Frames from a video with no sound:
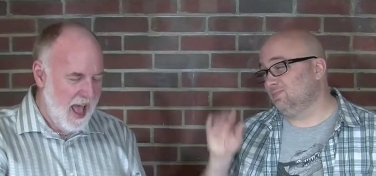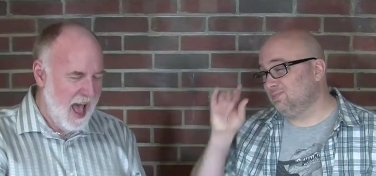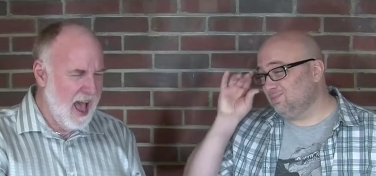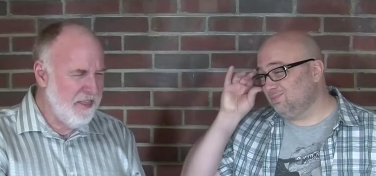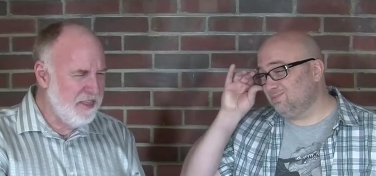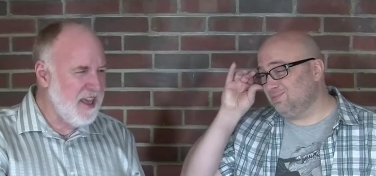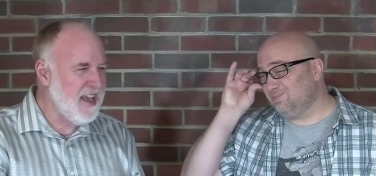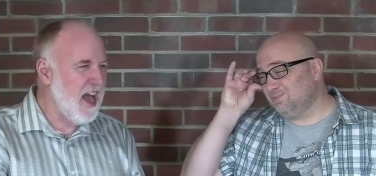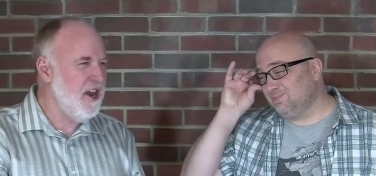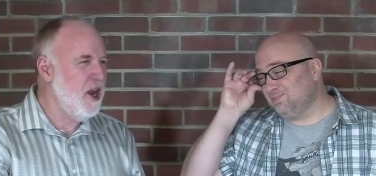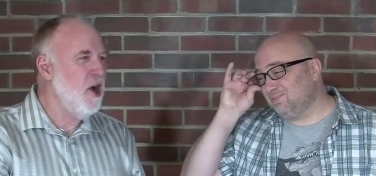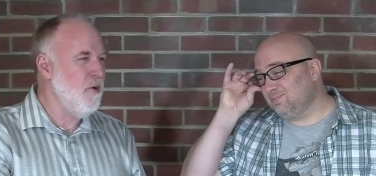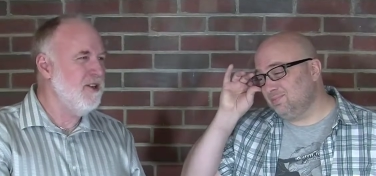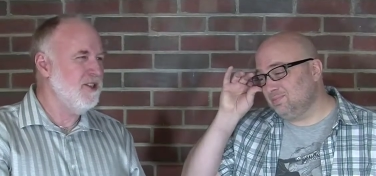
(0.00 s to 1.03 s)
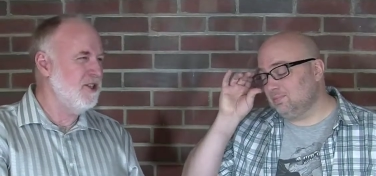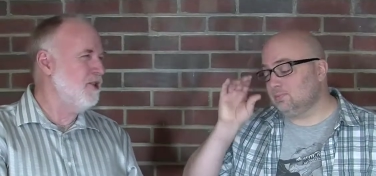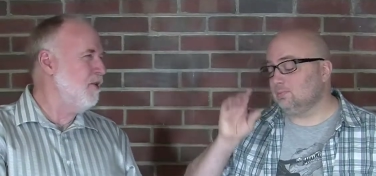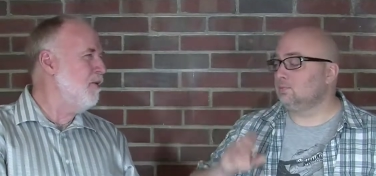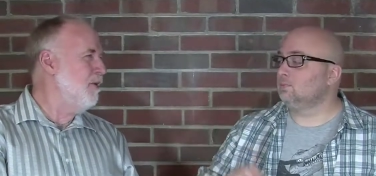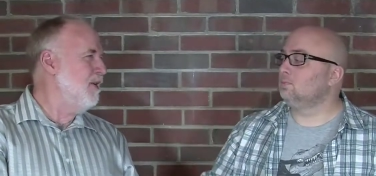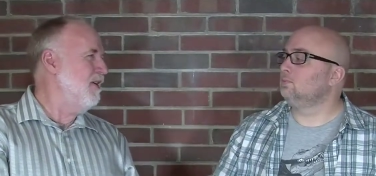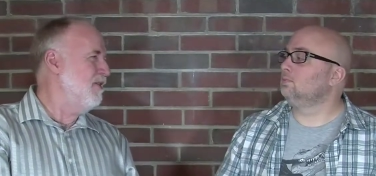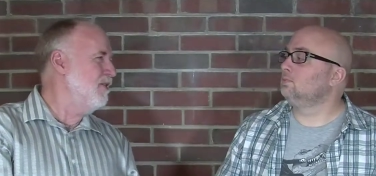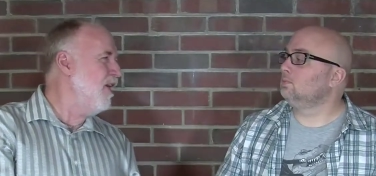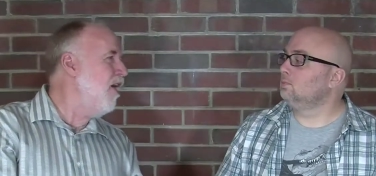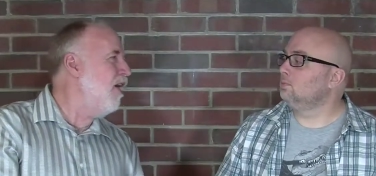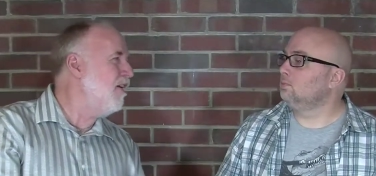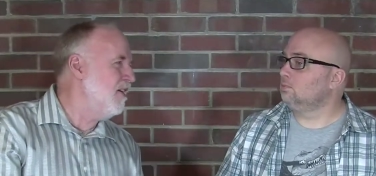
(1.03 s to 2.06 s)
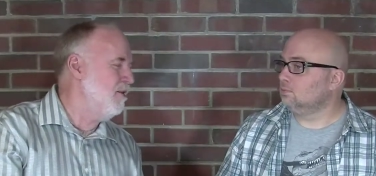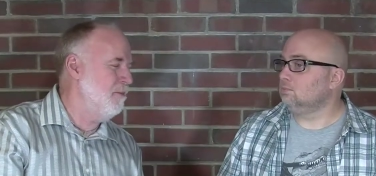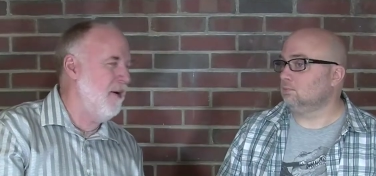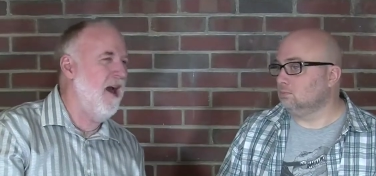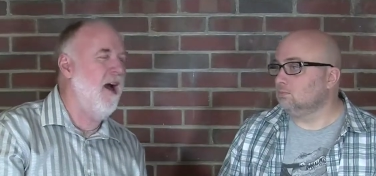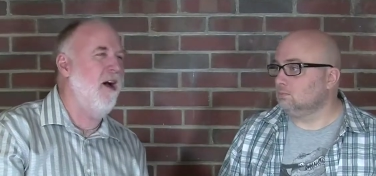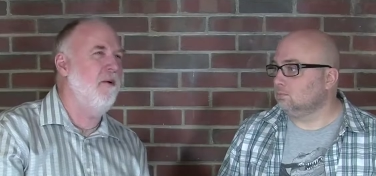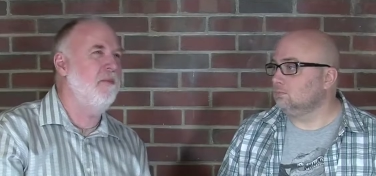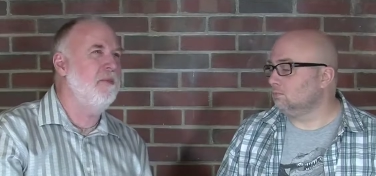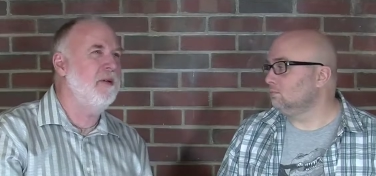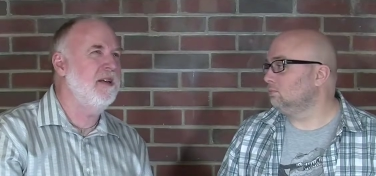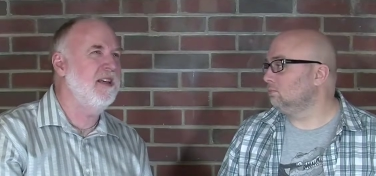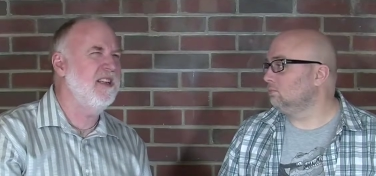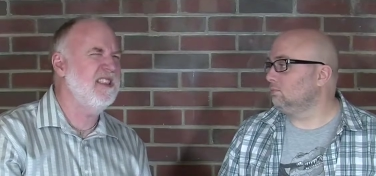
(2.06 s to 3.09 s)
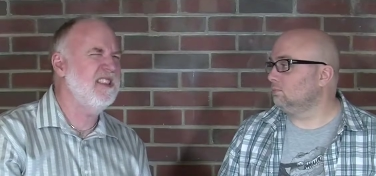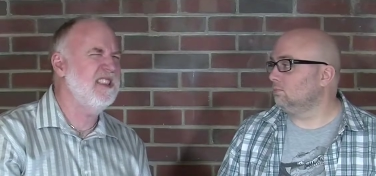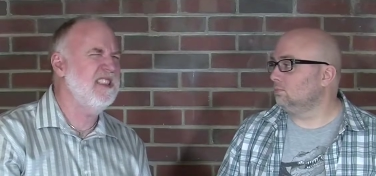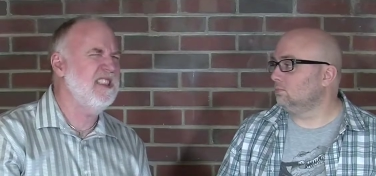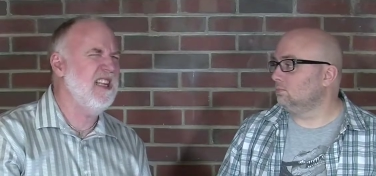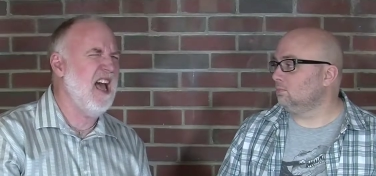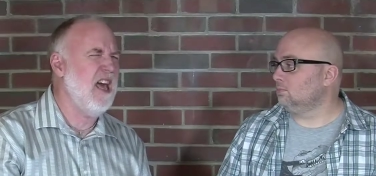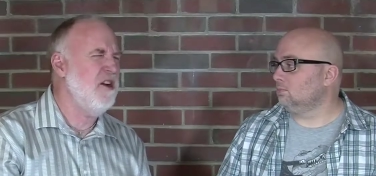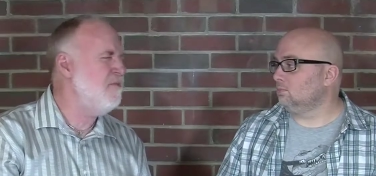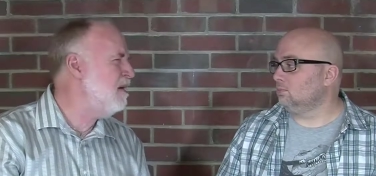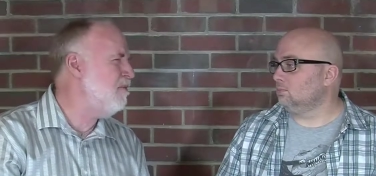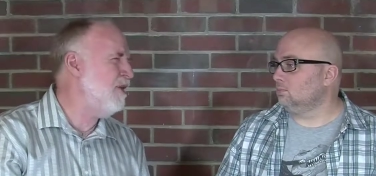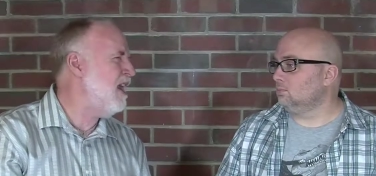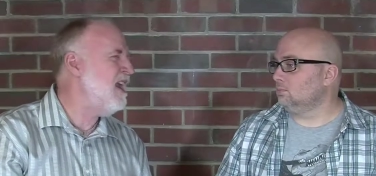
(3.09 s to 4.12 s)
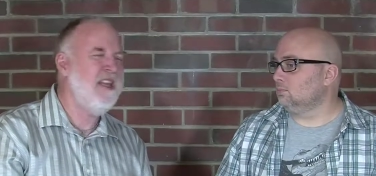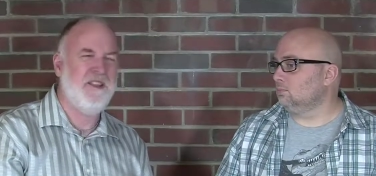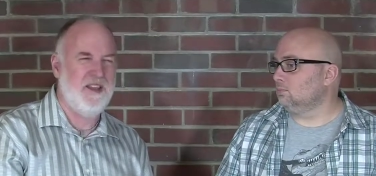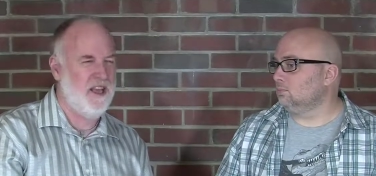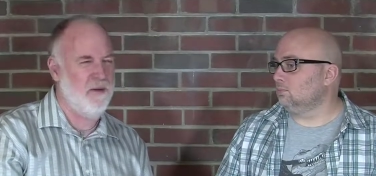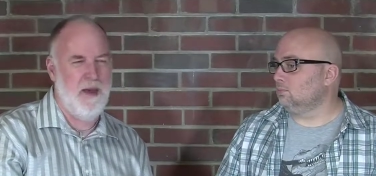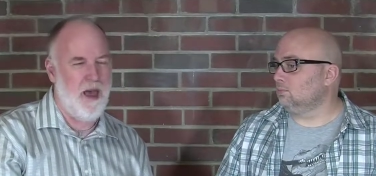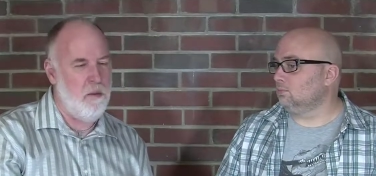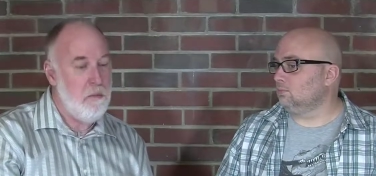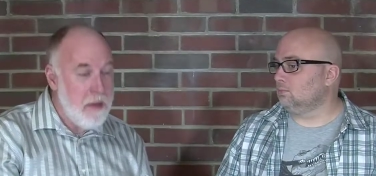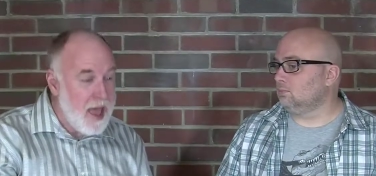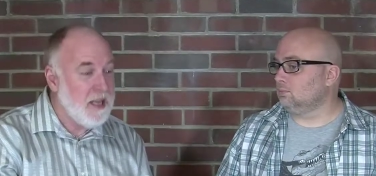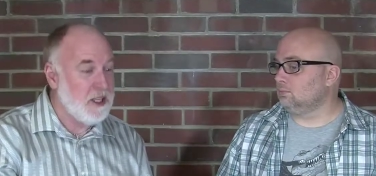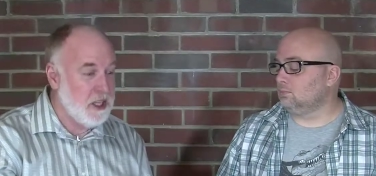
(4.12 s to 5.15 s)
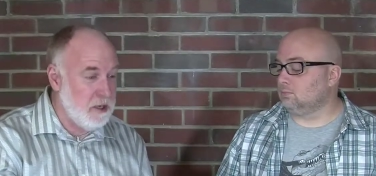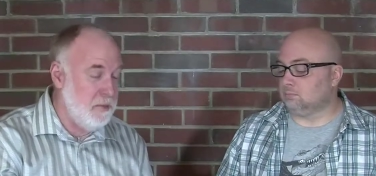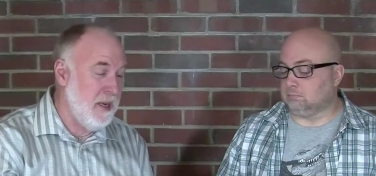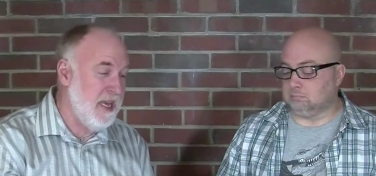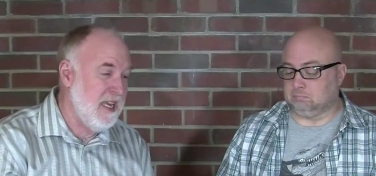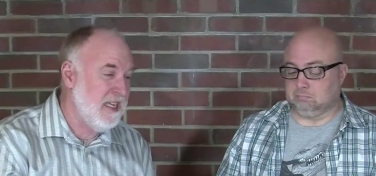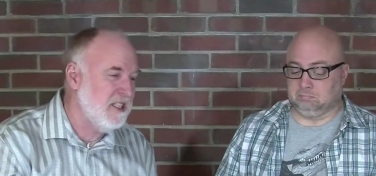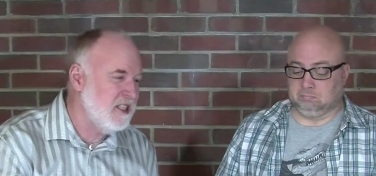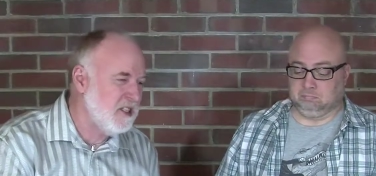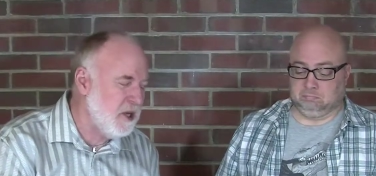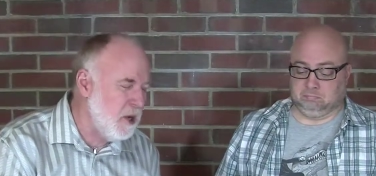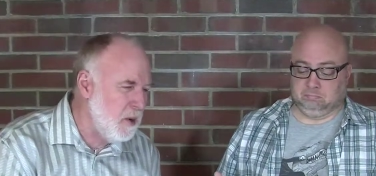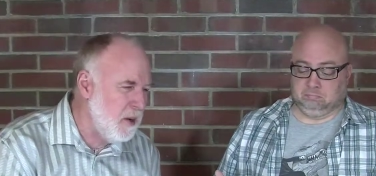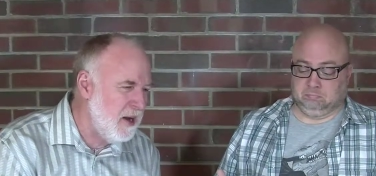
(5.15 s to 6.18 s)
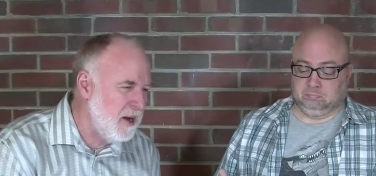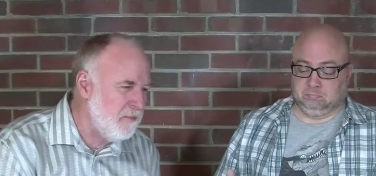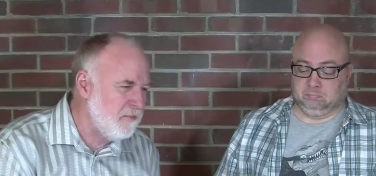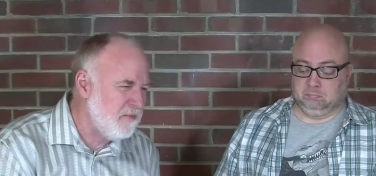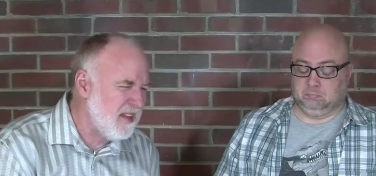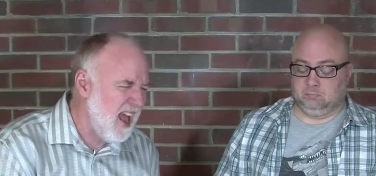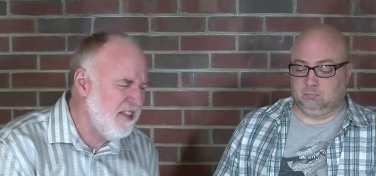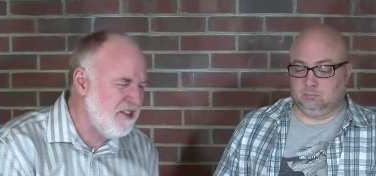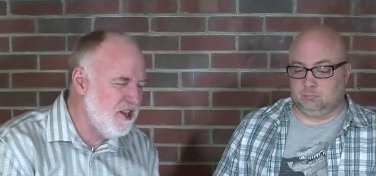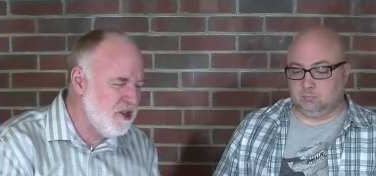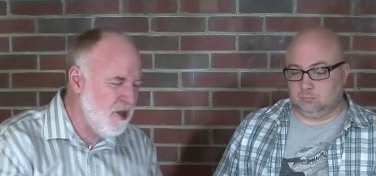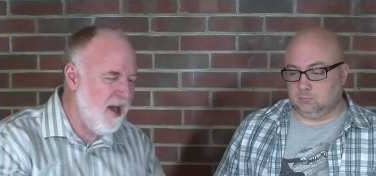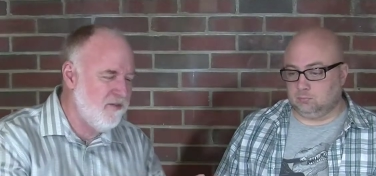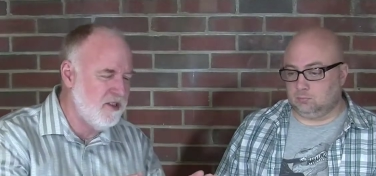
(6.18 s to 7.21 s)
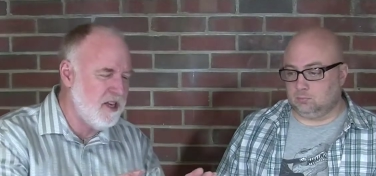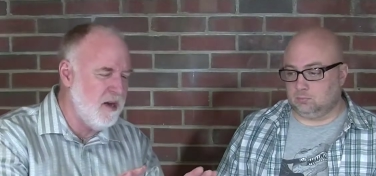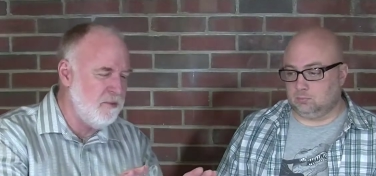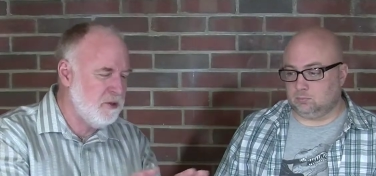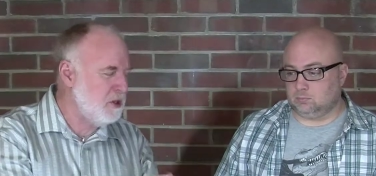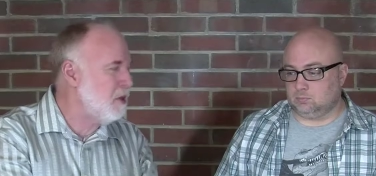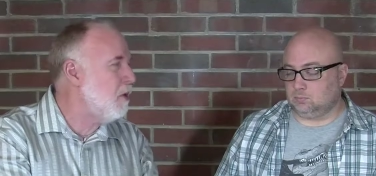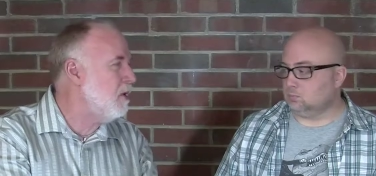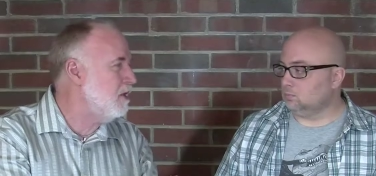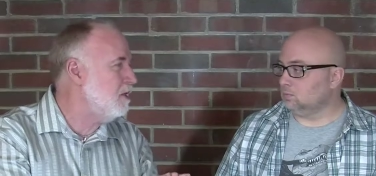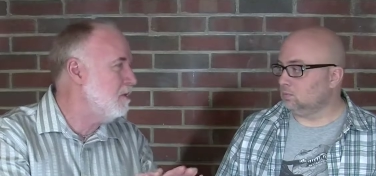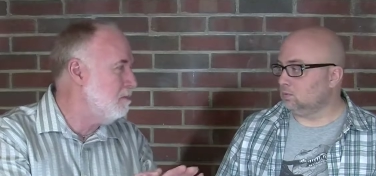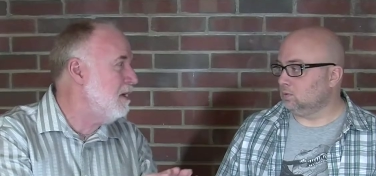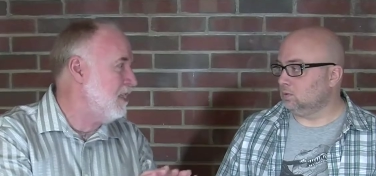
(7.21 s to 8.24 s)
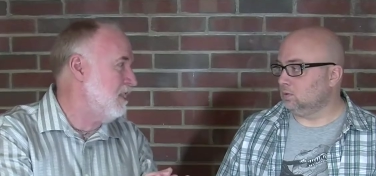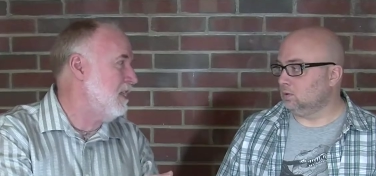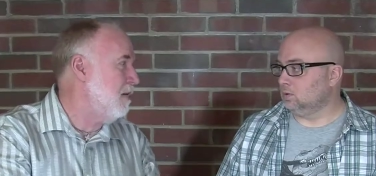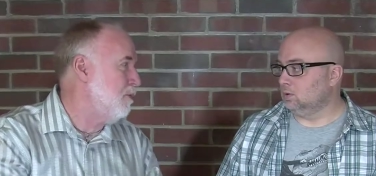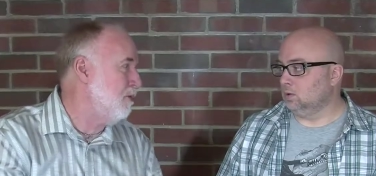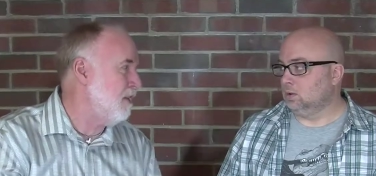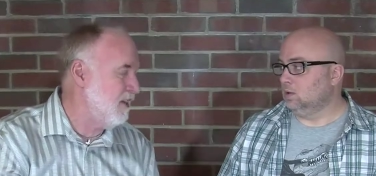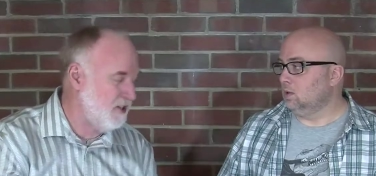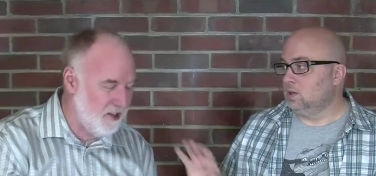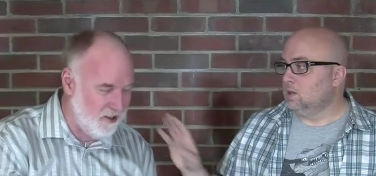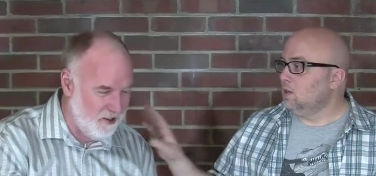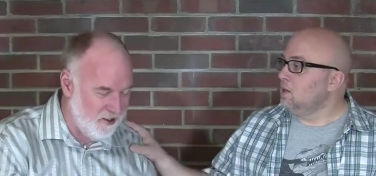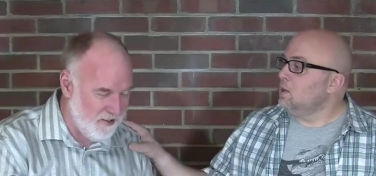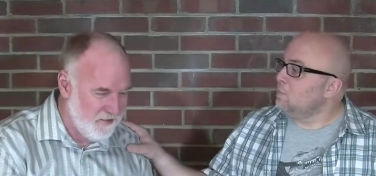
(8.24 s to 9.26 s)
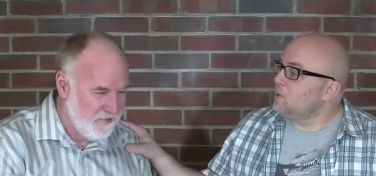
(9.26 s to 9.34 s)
Speaker 1: I think I know which story you're talking about, but I don't remember anything about magic beans, so um, I think you have a couple stories mixed up with each other.